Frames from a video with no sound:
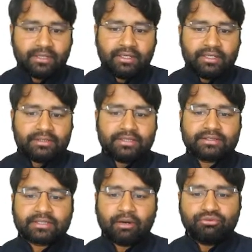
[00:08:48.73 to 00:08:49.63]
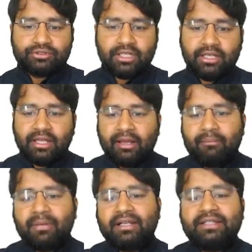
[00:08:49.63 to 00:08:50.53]
this council,
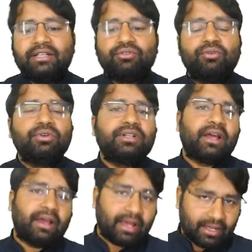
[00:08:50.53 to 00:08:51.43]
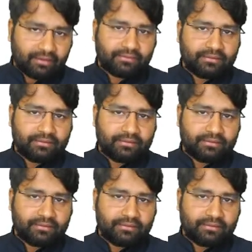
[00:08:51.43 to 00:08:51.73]
but they don't have,